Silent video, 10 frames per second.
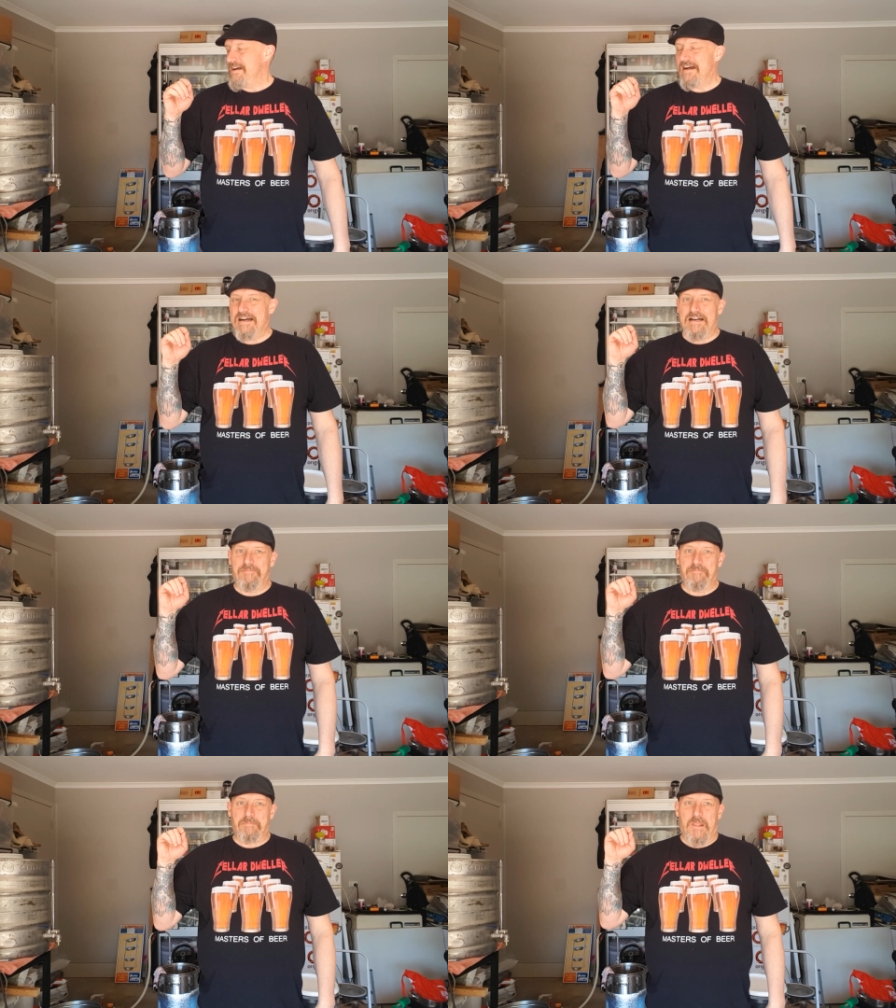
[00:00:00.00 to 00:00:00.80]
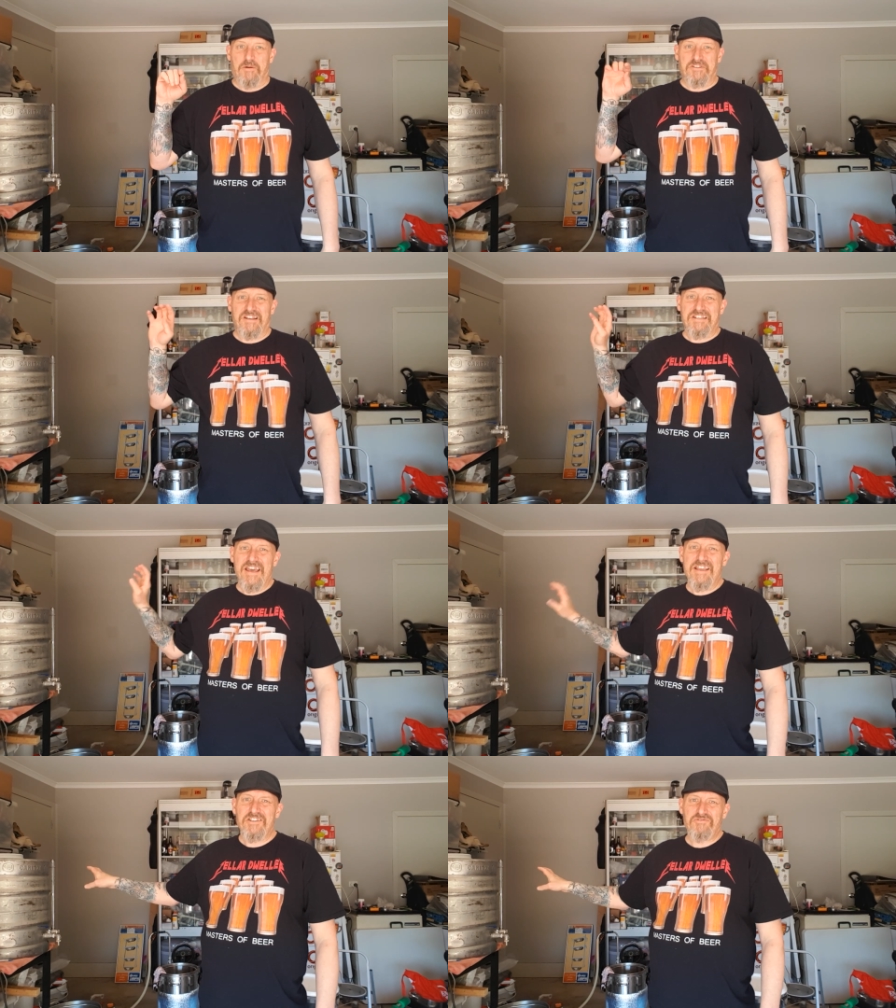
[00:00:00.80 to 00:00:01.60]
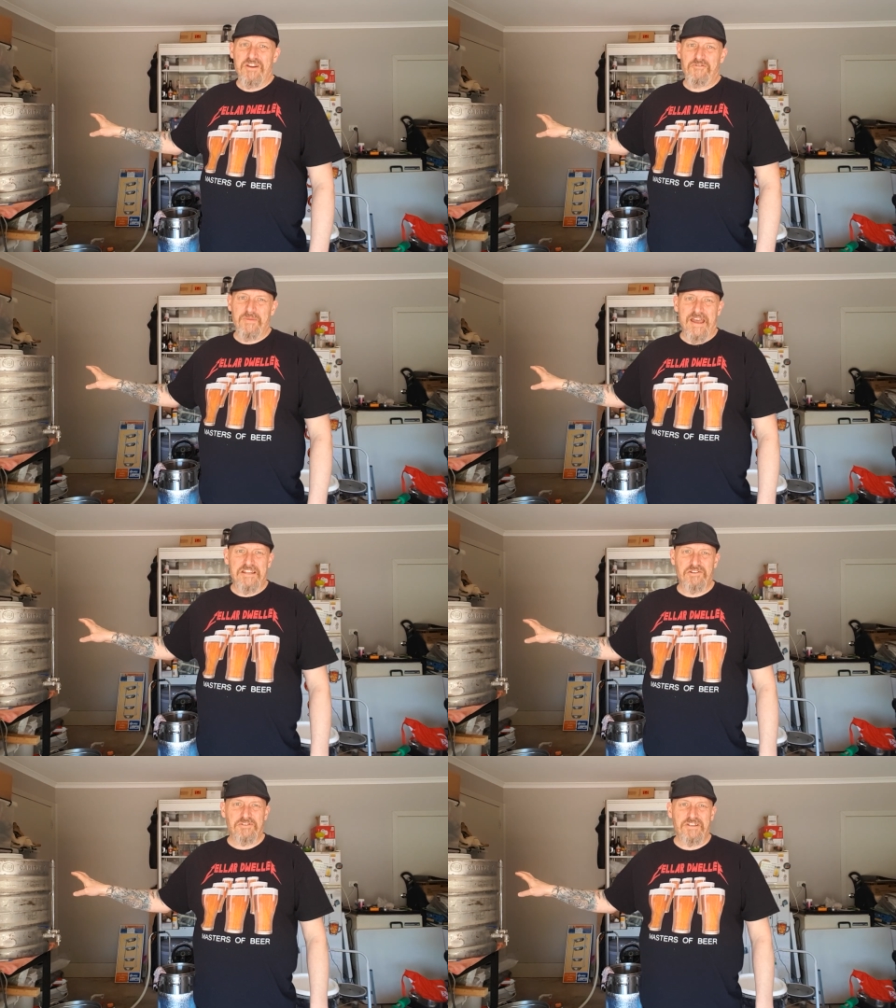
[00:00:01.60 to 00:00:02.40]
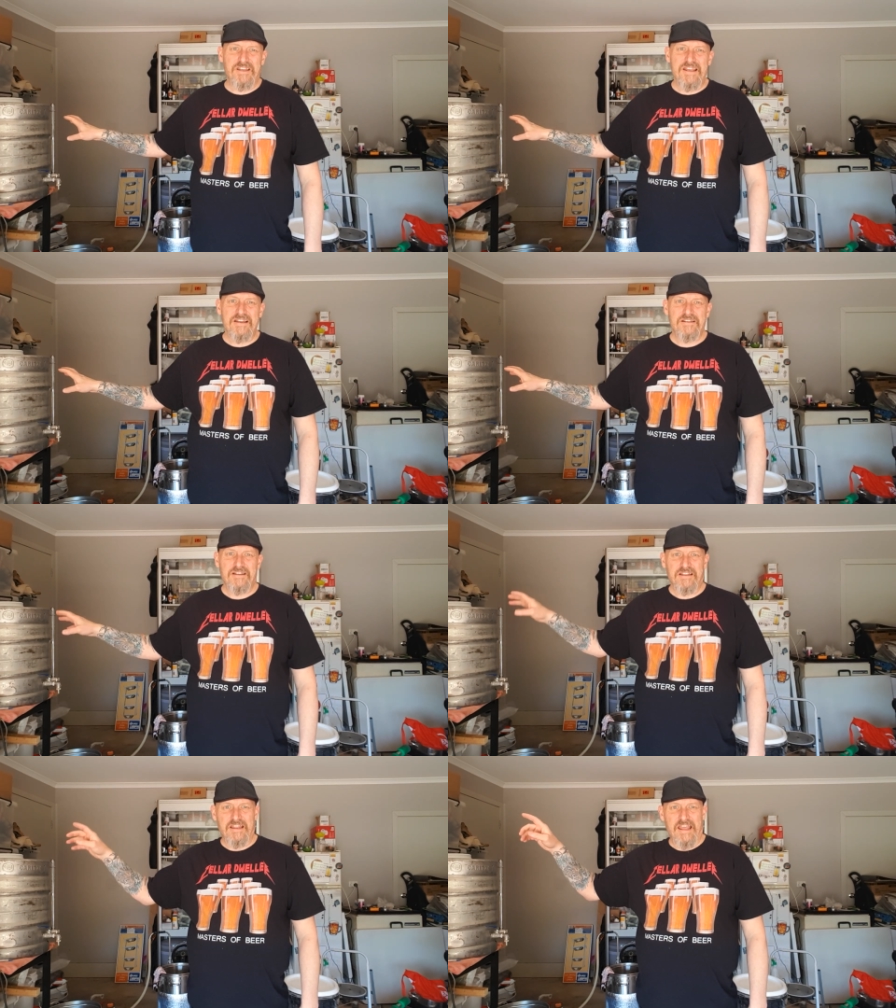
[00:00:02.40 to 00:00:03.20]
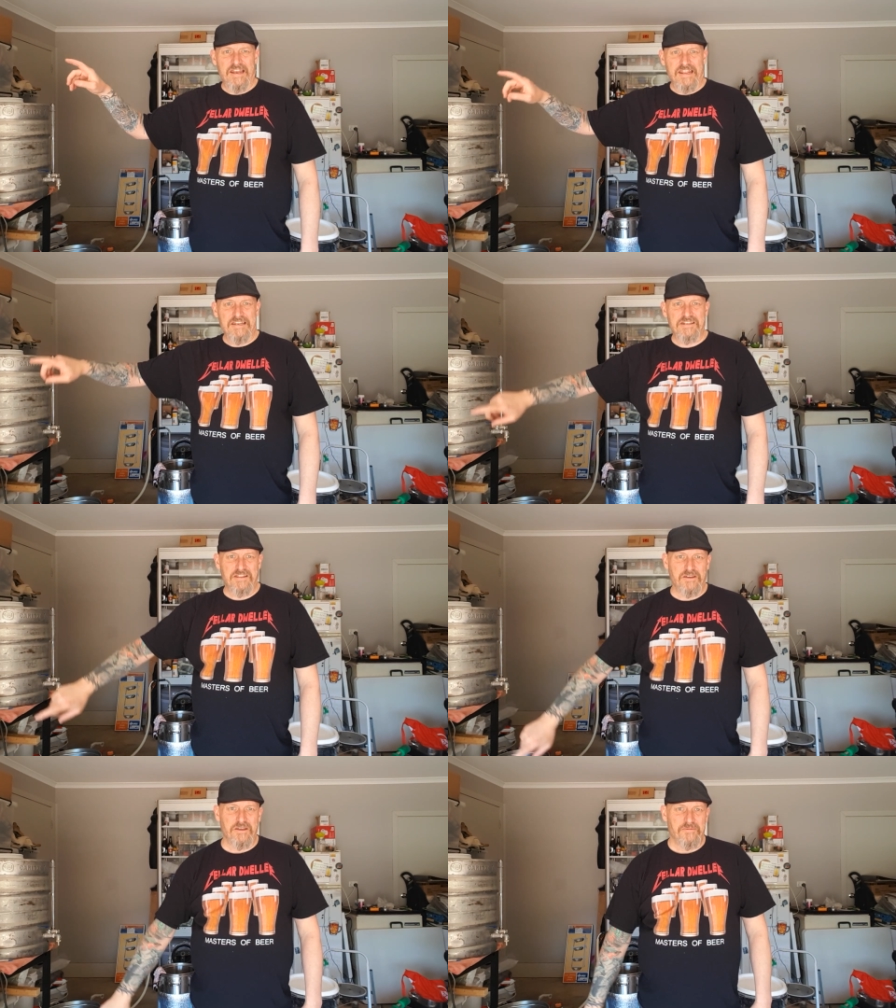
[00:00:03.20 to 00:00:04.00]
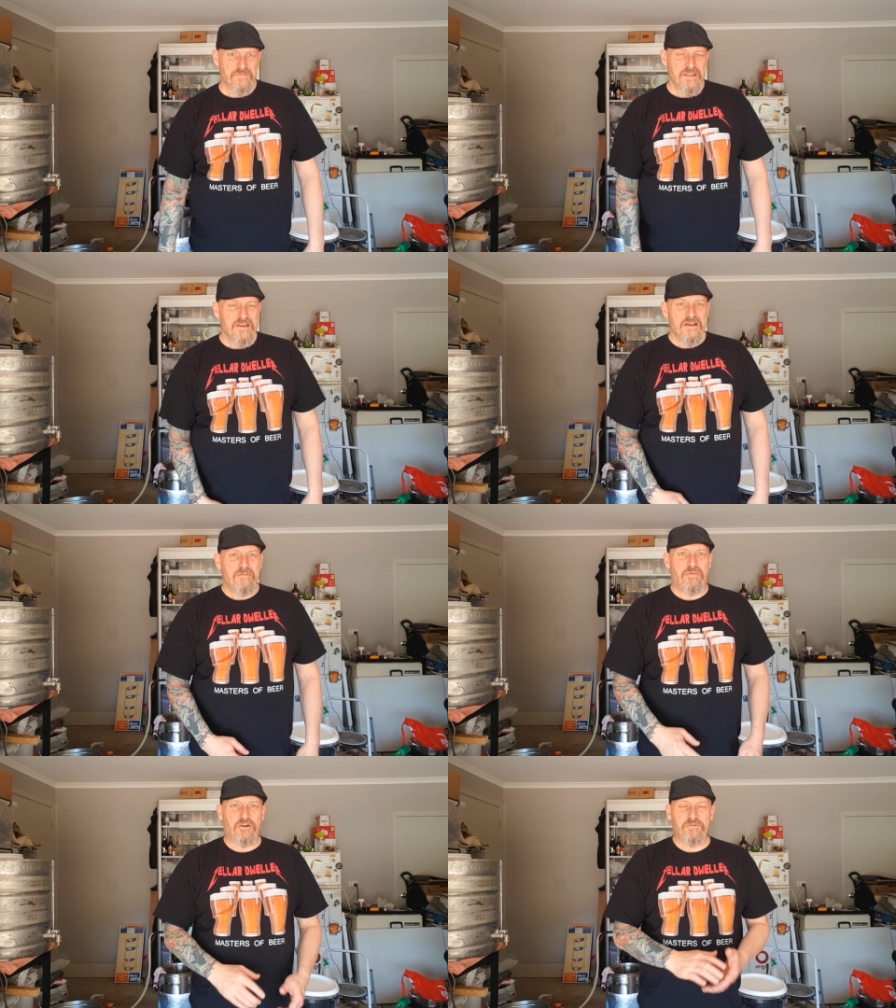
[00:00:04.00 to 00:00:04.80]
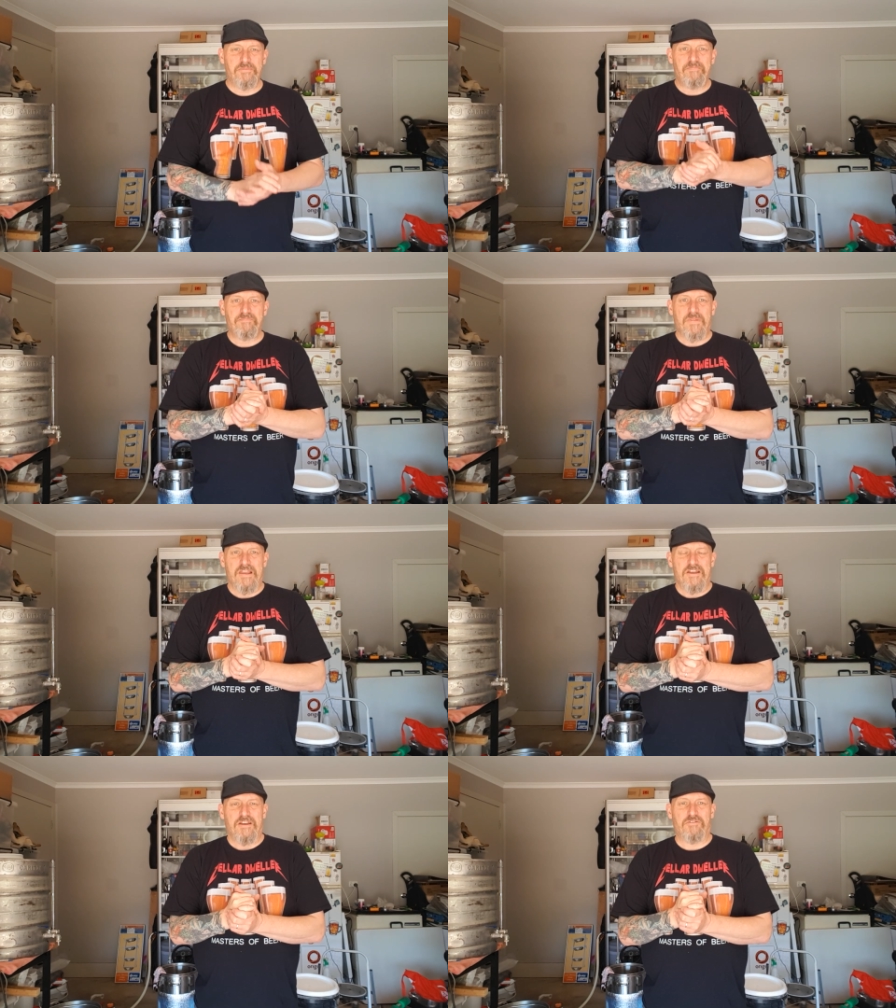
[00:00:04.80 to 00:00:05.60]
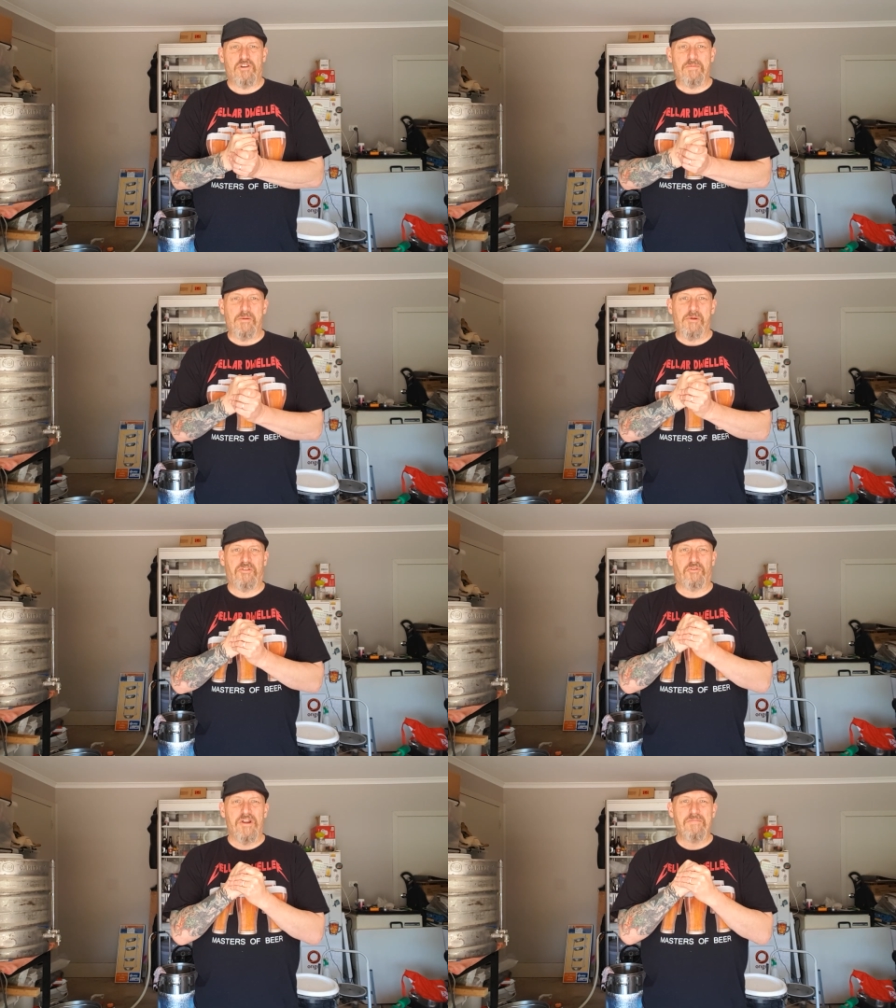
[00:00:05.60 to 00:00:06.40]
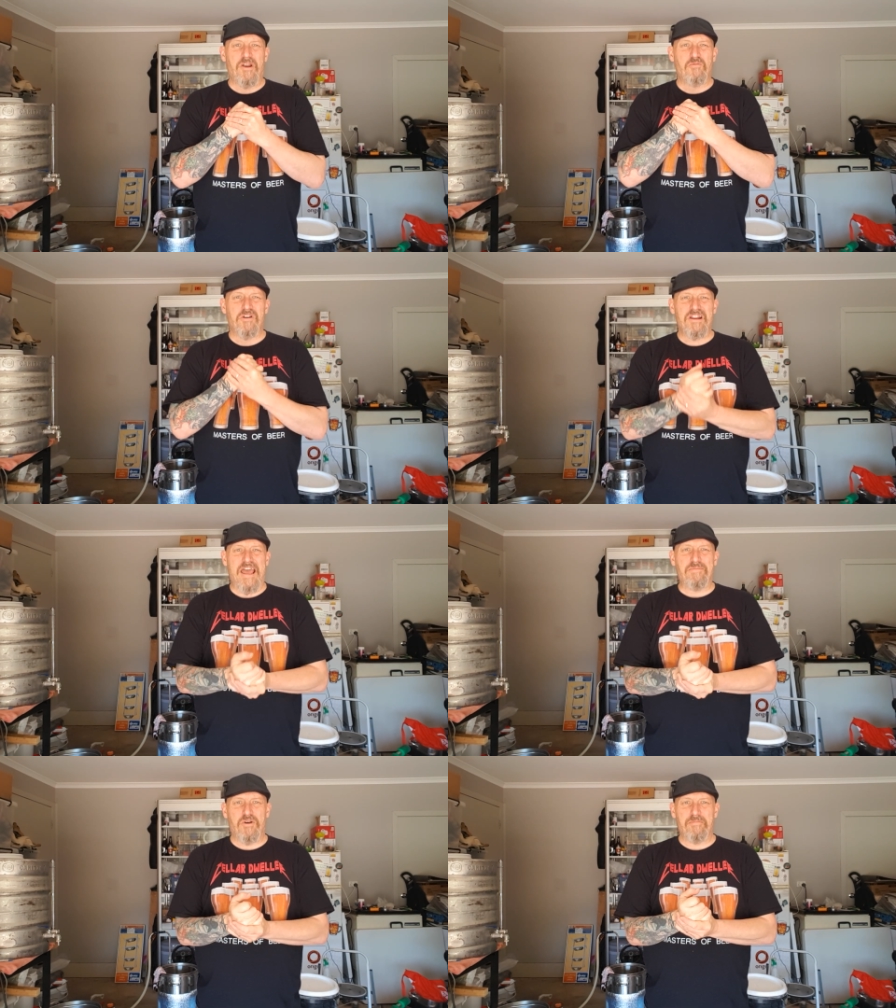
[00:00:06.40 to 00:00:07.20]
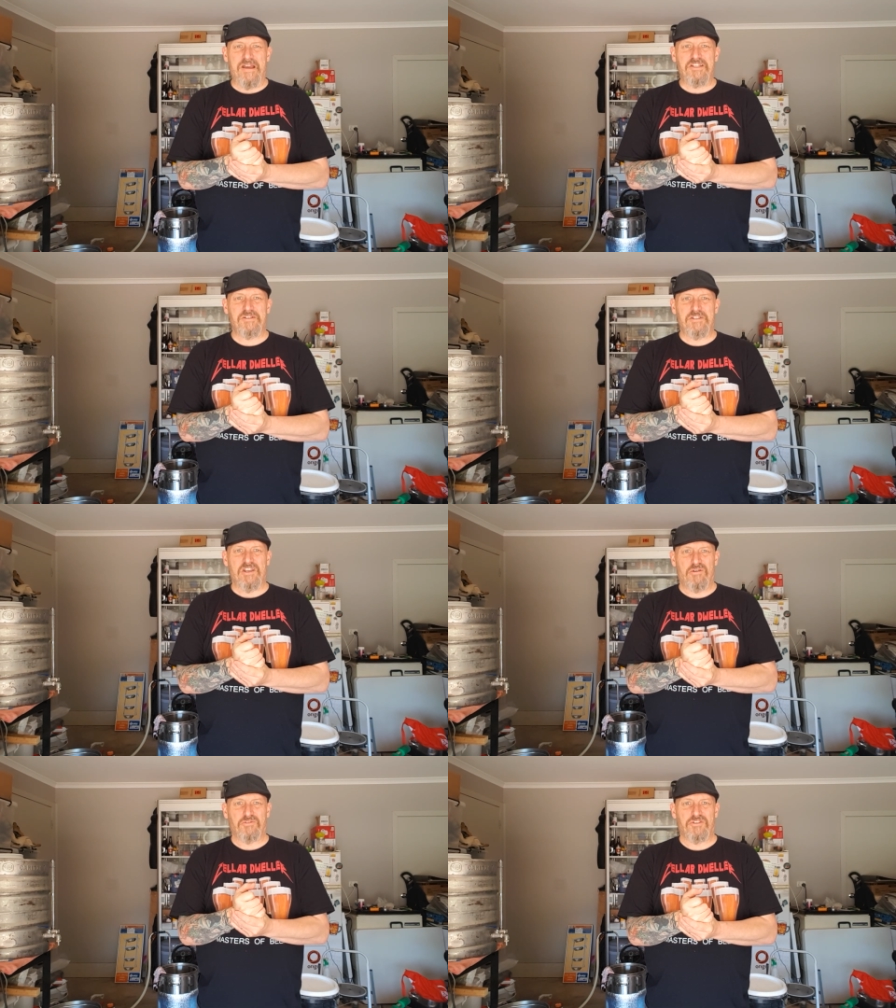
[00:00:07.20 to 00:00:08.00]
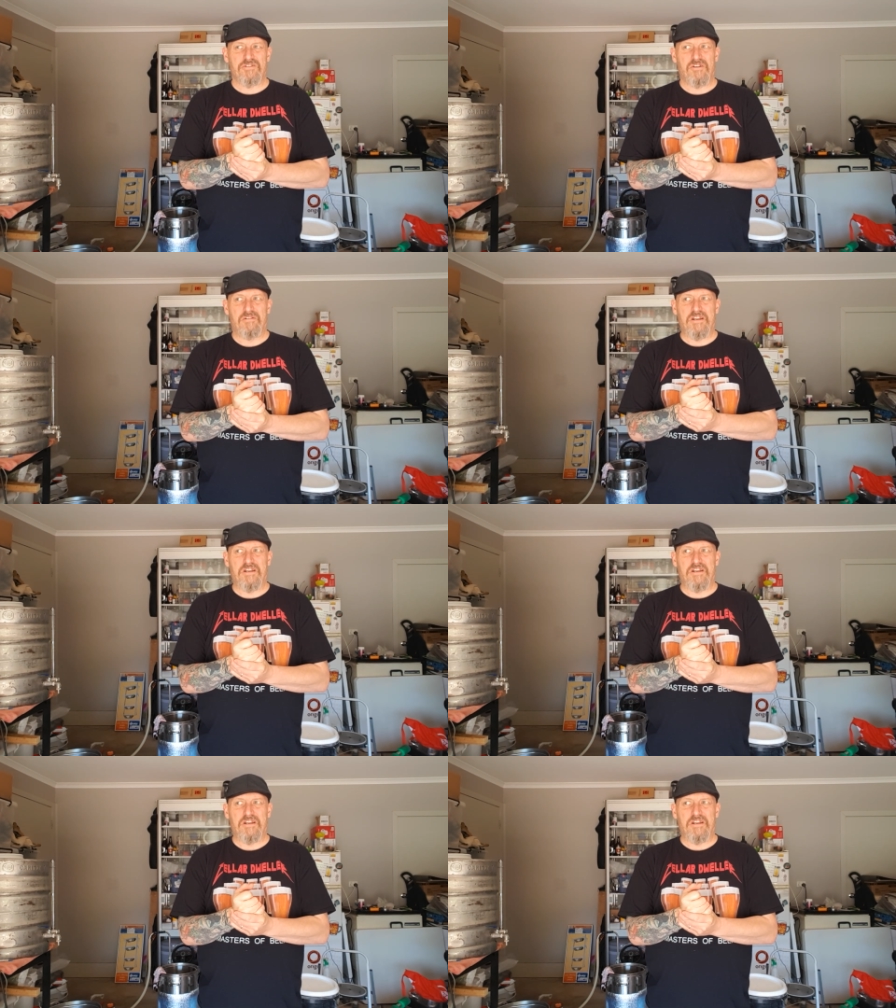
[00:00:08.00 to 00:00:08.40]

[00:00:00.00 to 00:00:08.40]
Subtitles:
I was going to take it straight from the HLT and into the bottom of the Robobrew 3, but I wanted to add my mash salts.